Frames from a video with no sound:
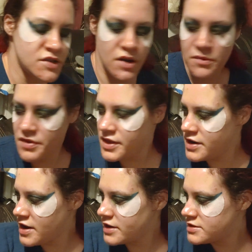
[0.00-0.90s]
So, the
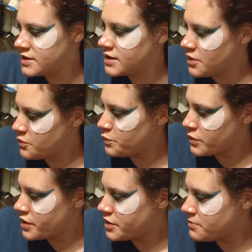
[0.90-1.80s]
next thing
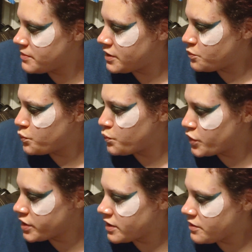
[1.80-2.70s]
that we're going to be
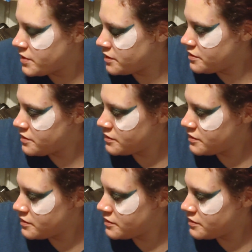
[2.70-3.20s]
working with